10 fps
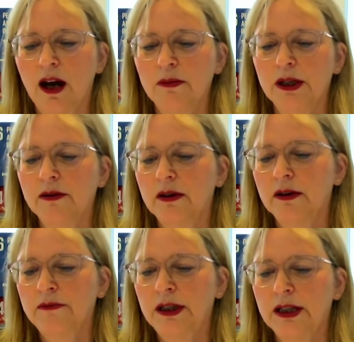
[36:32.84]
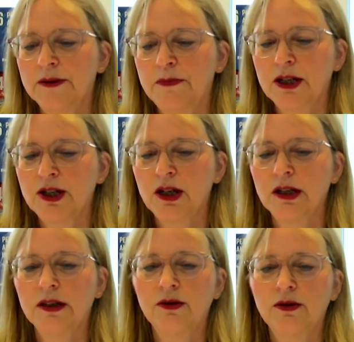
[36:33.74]
I mean,
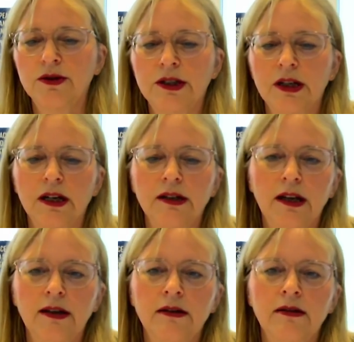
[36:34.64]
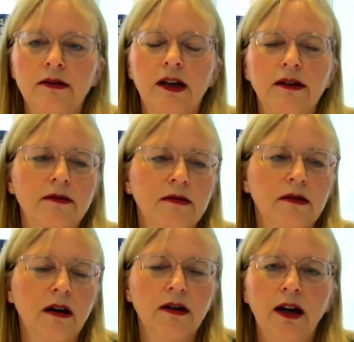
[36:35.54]
especially those that
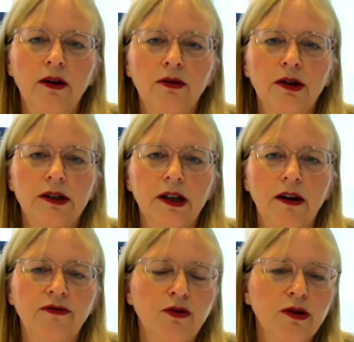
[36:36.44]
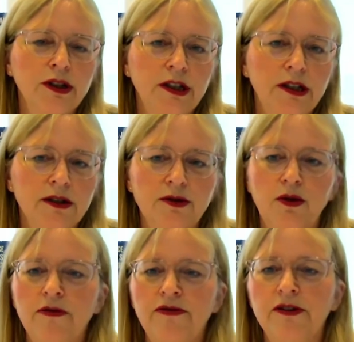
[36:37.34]
are now in their 40s
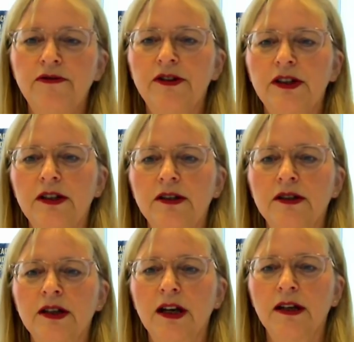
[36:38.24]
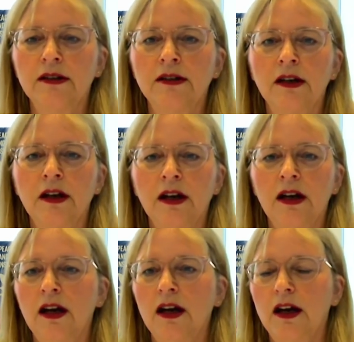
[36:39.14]
or 50s and
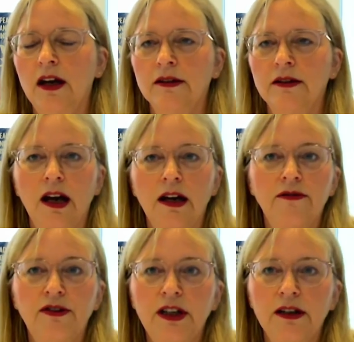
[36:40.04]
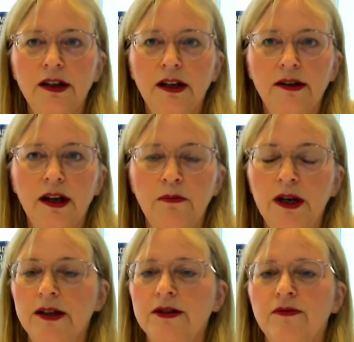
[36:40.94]
fear that their
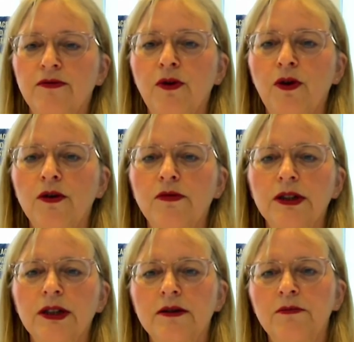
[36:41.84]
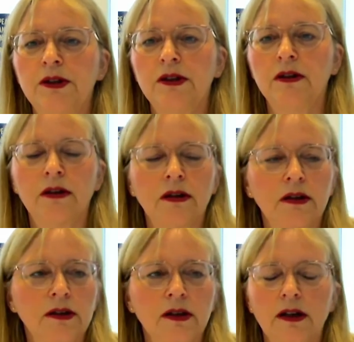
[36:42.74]
place of work will disappear
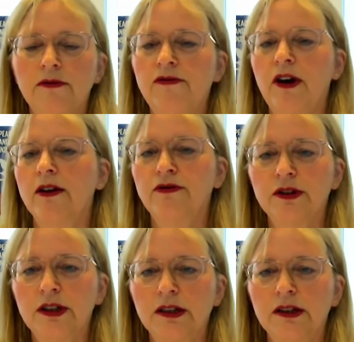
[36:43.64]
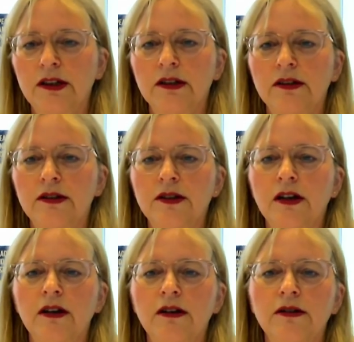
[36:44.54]
in 5 or 10 years,
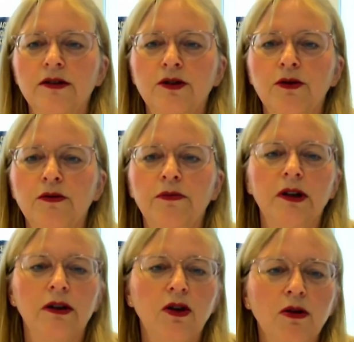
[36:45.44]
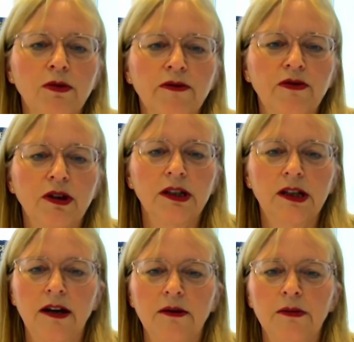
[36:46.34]
so long before
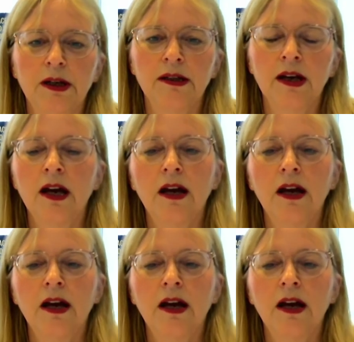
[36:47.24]
retirement,